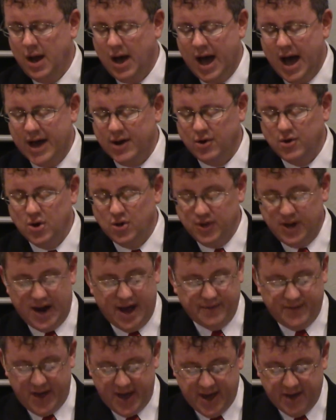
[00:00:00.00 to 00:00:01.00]
I don't know that
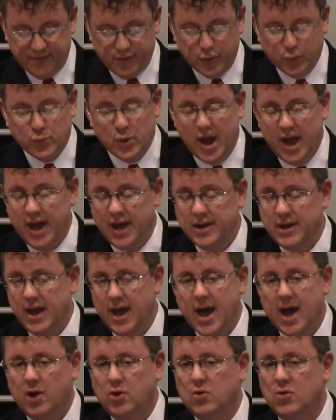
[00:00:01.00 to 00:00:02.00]
I've ever read at